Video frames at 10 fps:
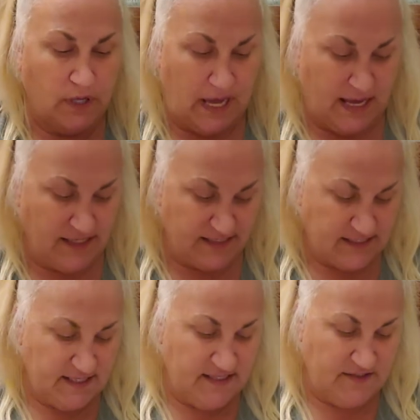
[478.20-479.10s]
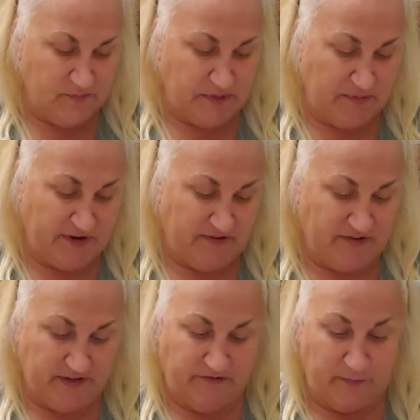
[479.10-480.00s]
Honestly, these would be
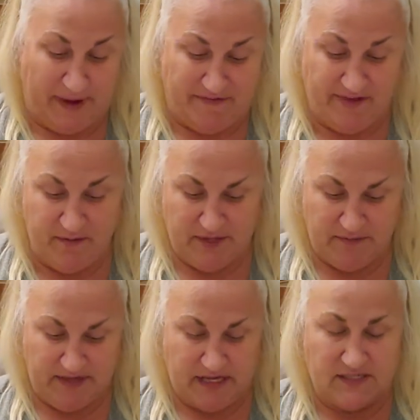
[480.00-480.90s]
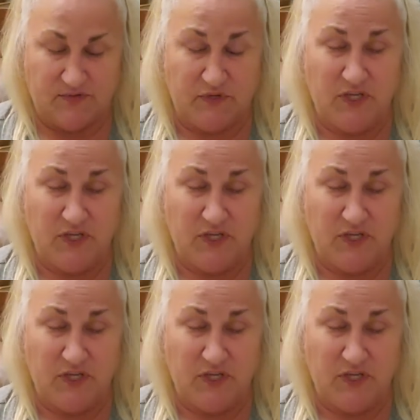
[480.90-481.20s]
perfect for my family because we